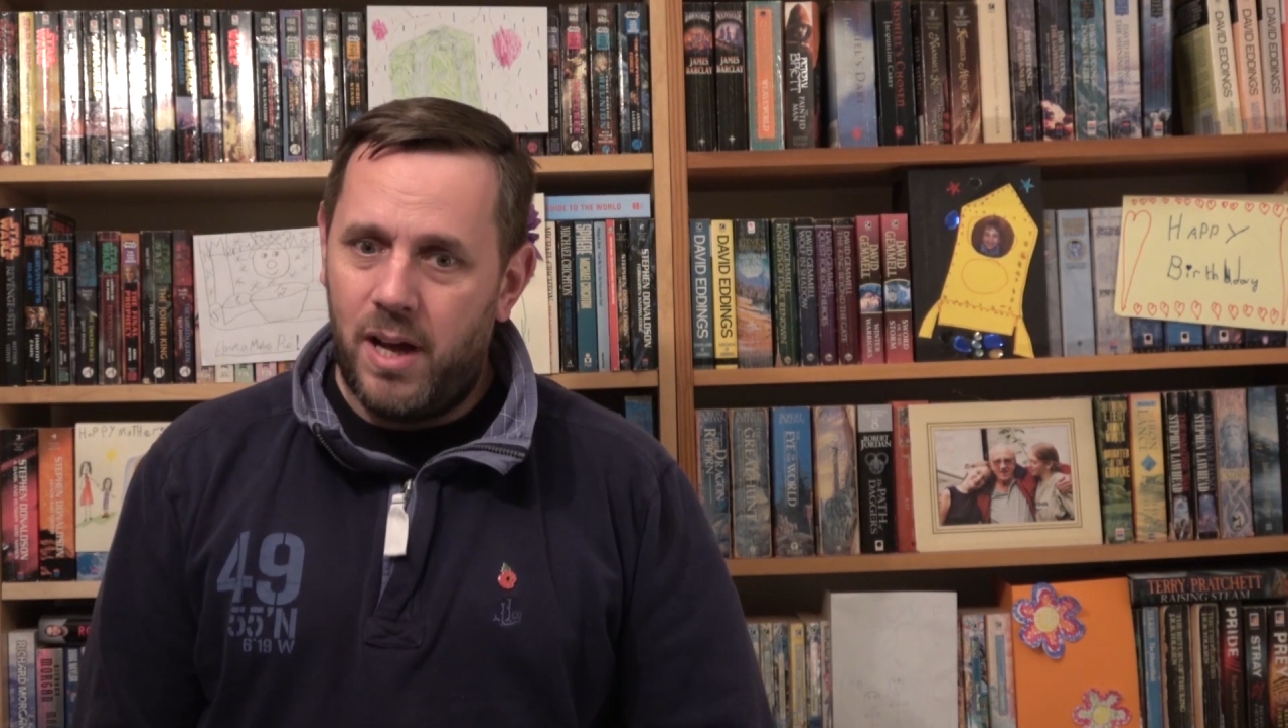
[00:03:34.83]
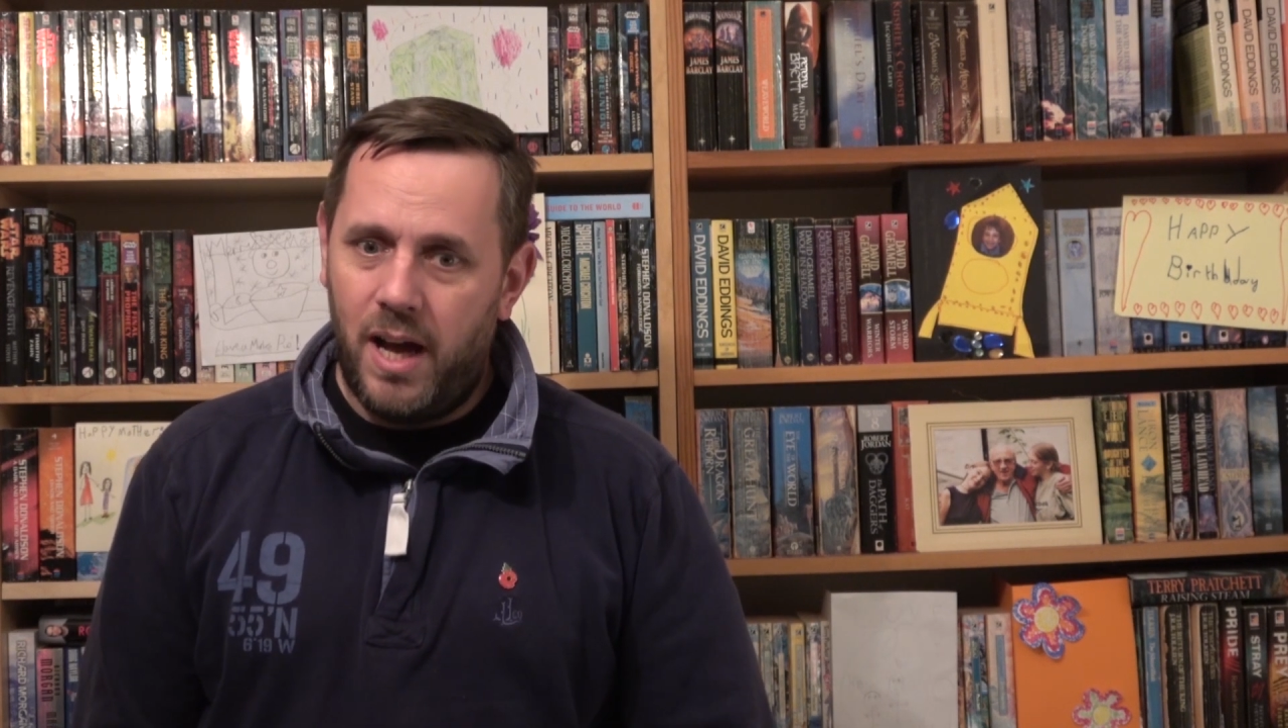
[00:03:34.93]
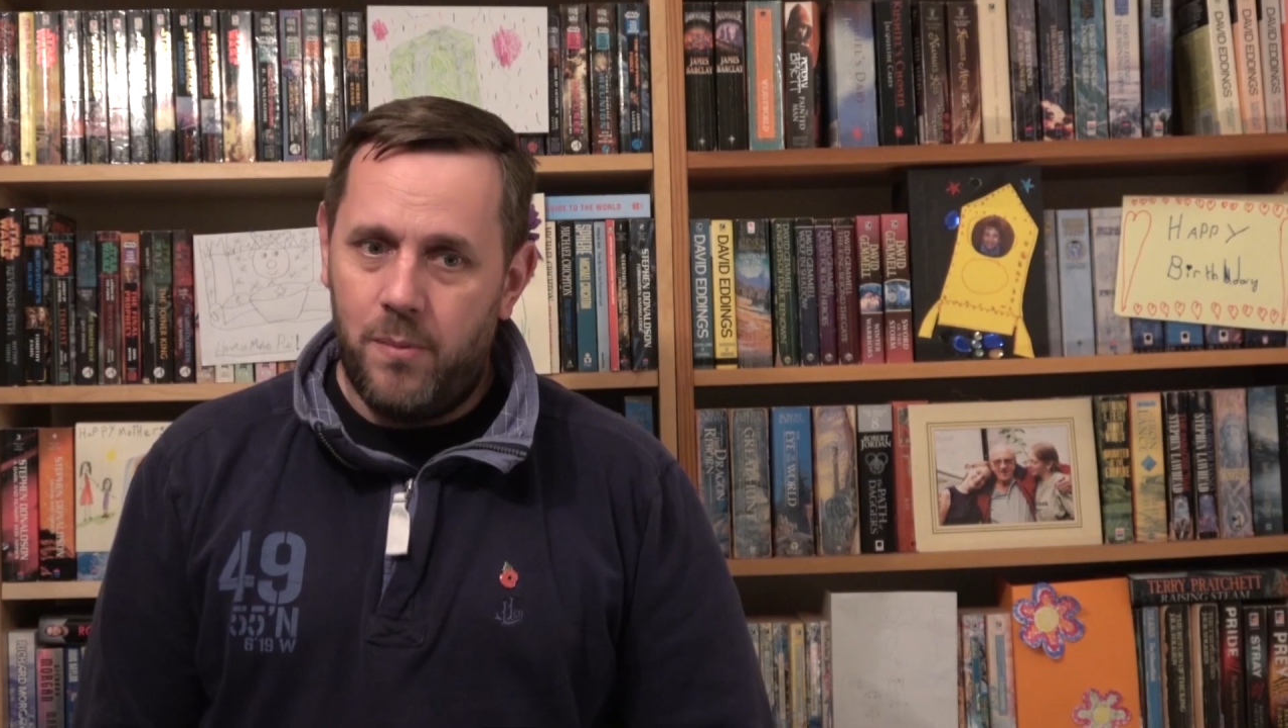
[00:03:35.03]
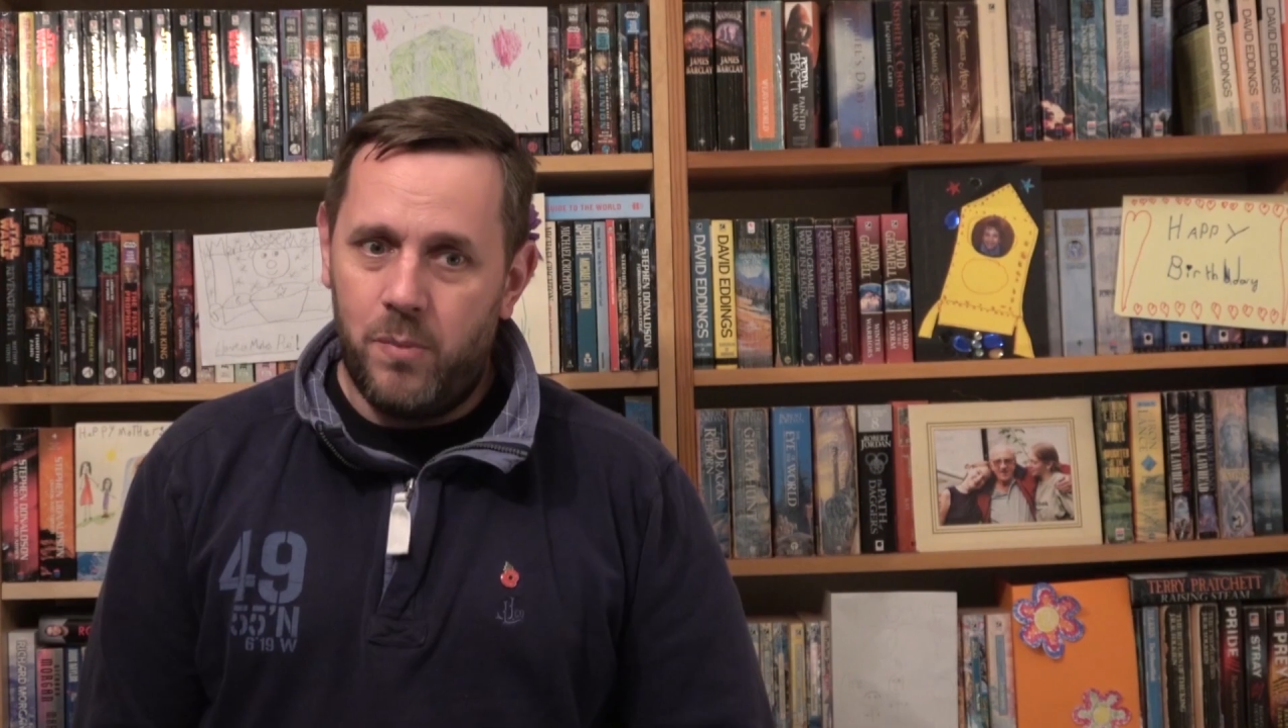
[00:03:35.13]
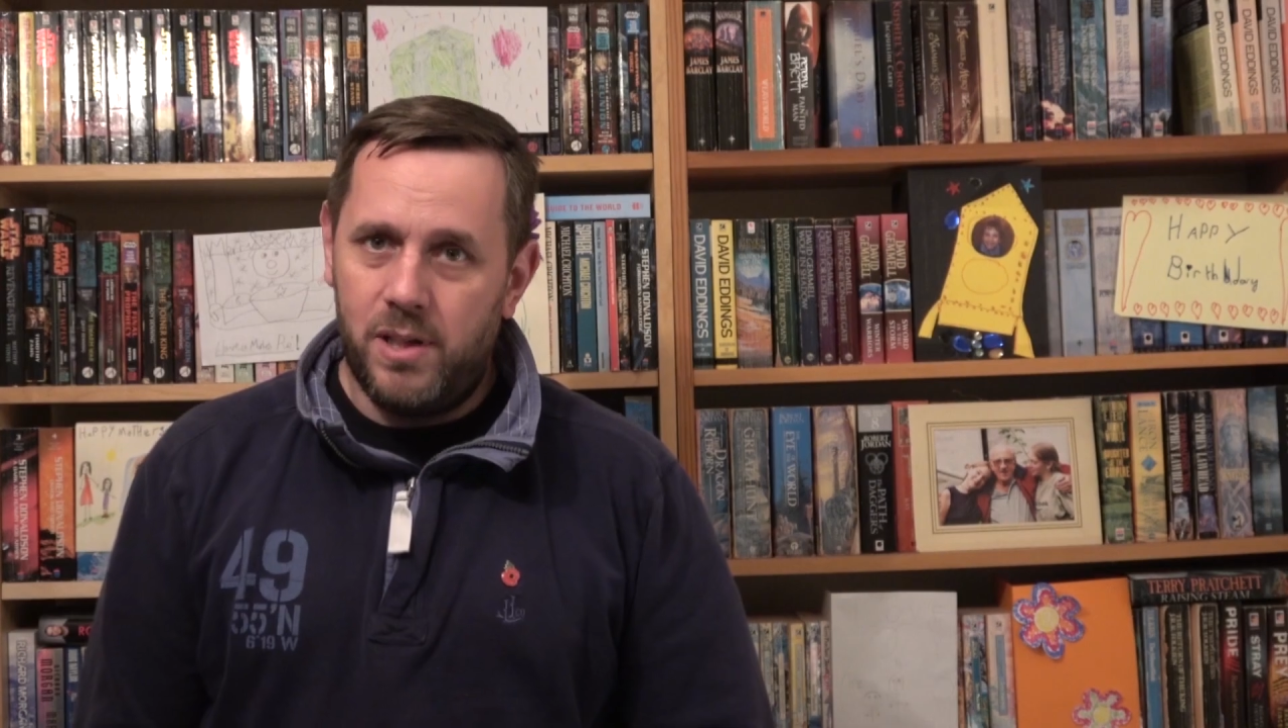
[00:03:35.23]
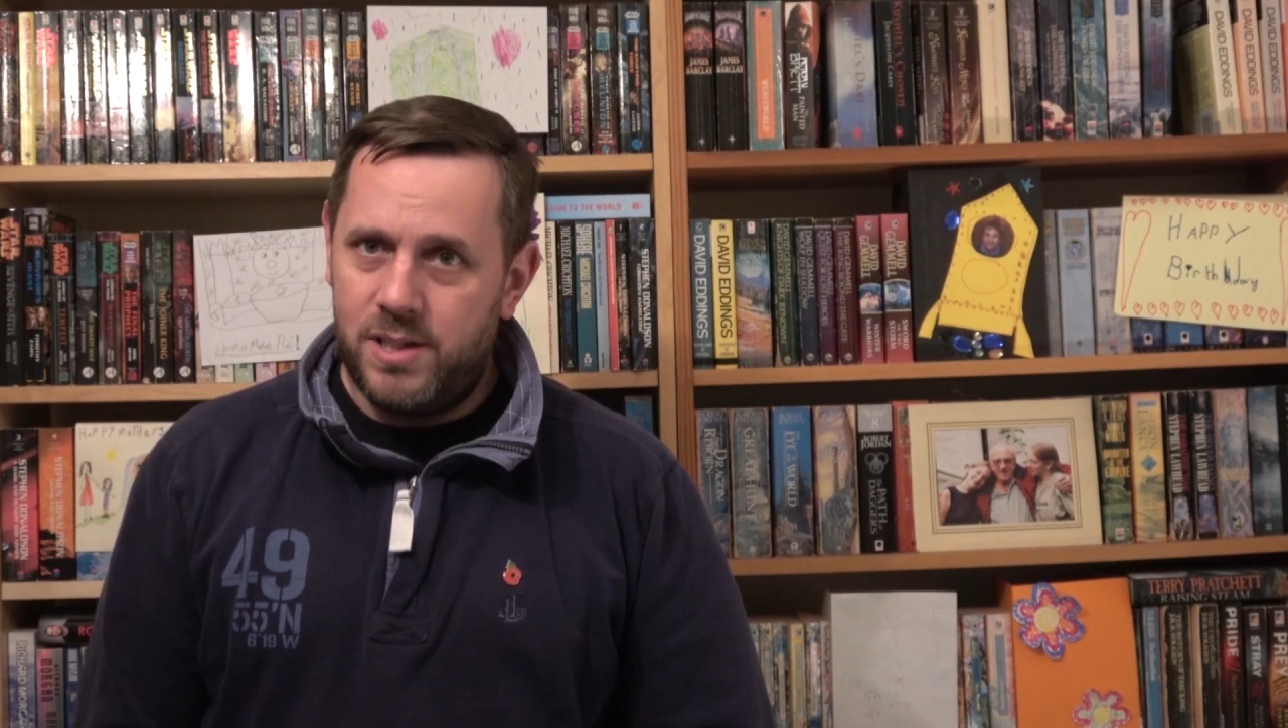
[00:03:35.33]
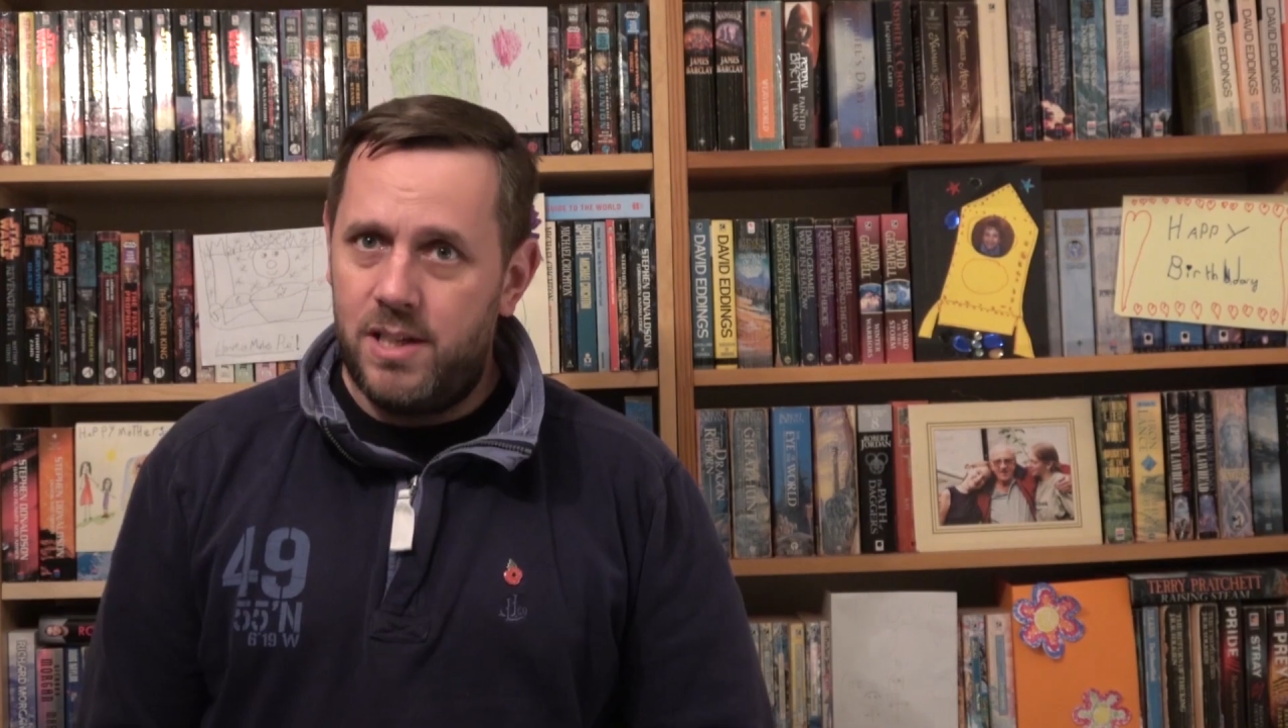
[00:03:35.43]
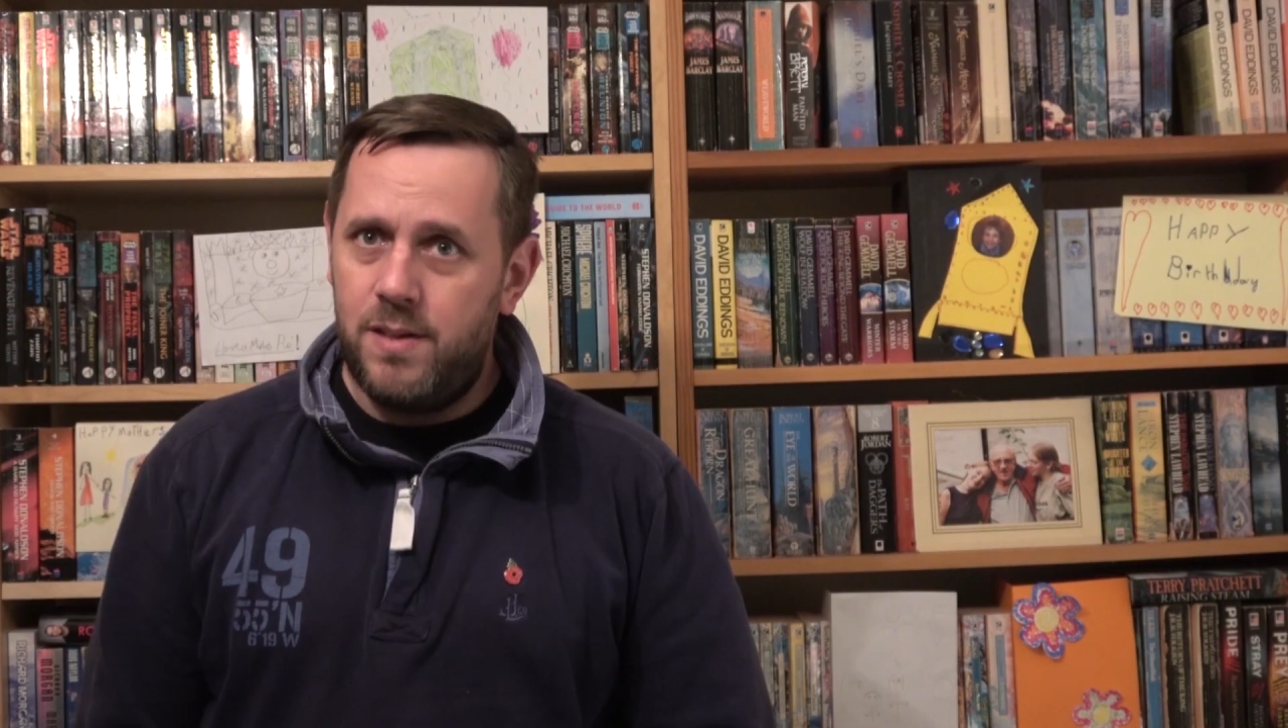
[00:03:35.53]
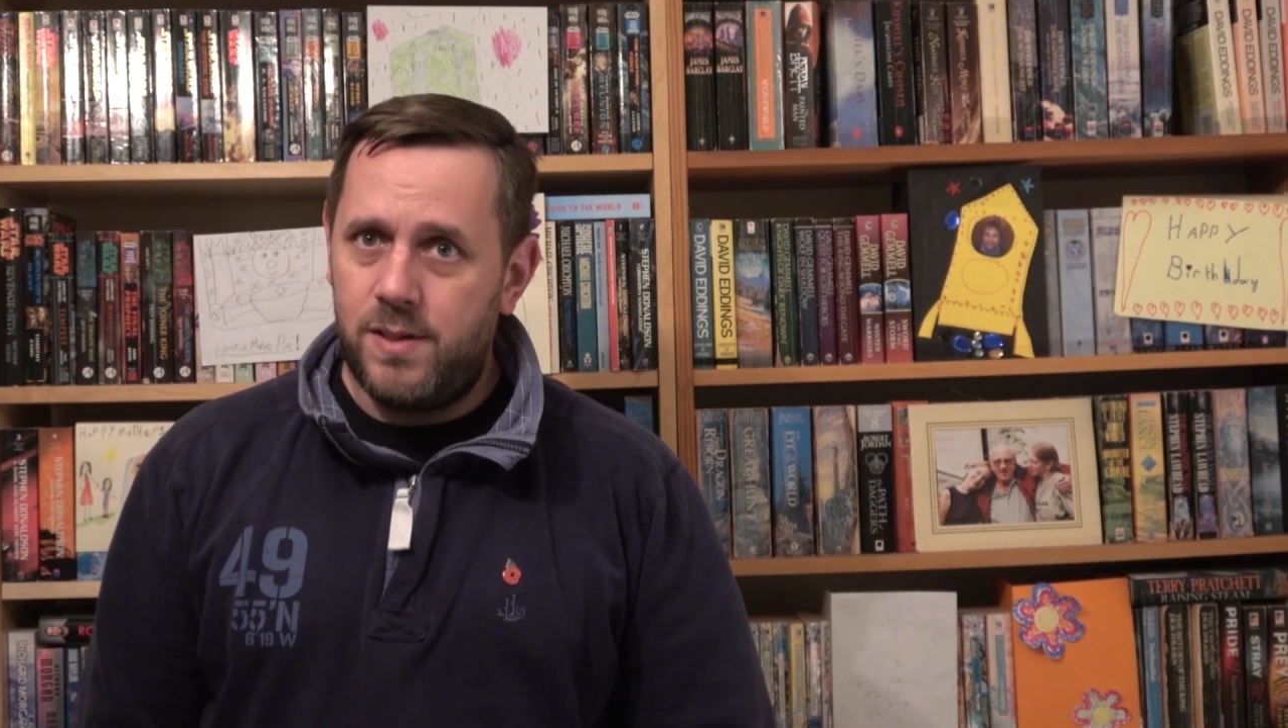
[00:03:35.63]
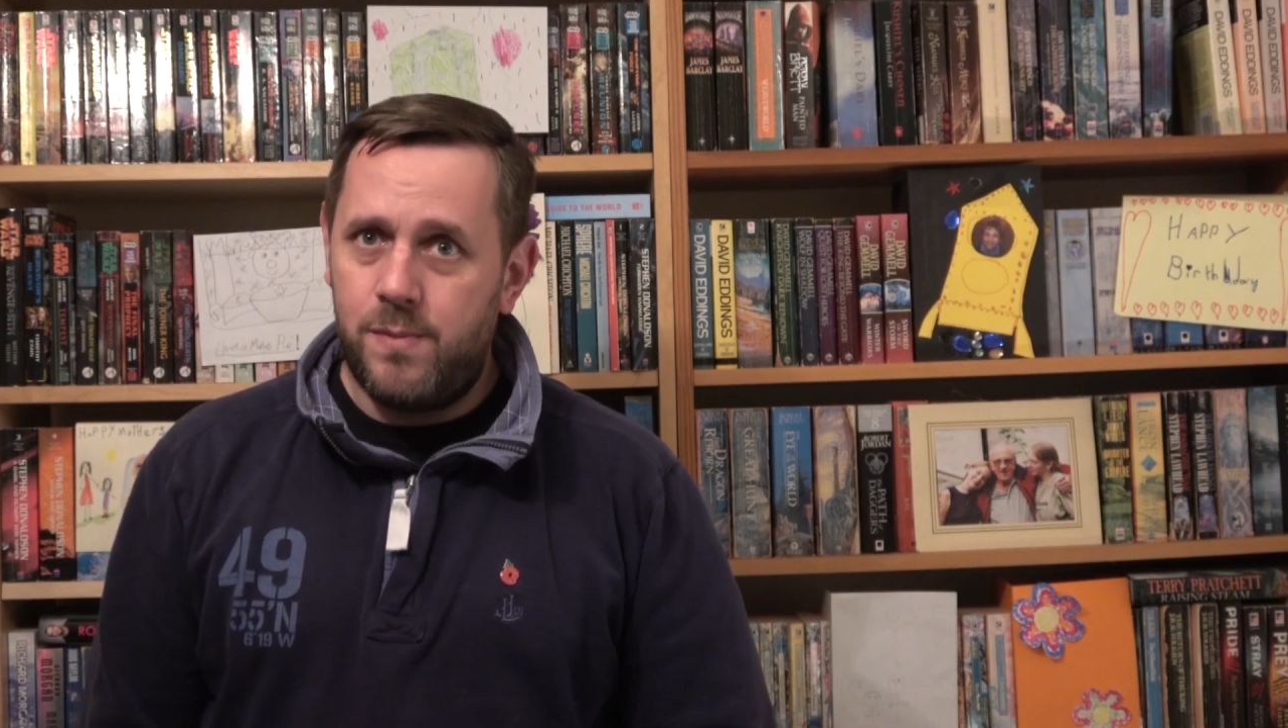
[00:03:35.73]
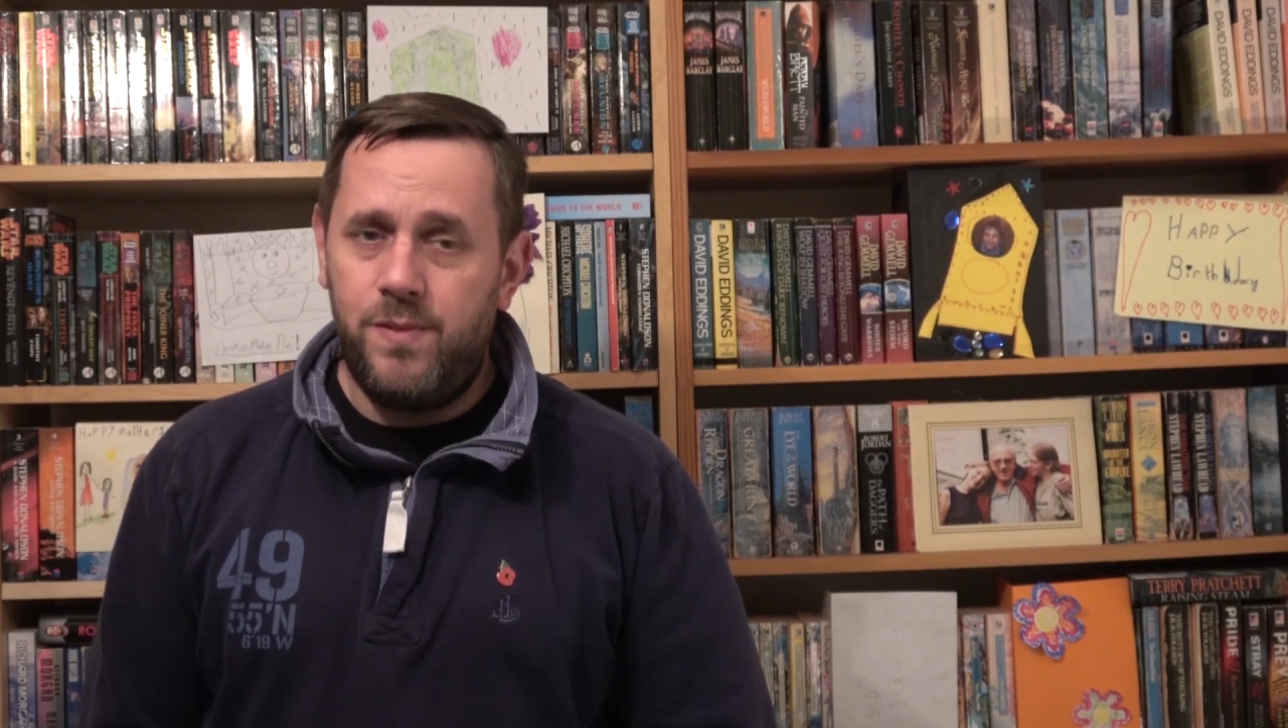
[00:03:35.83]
and we'll send you for some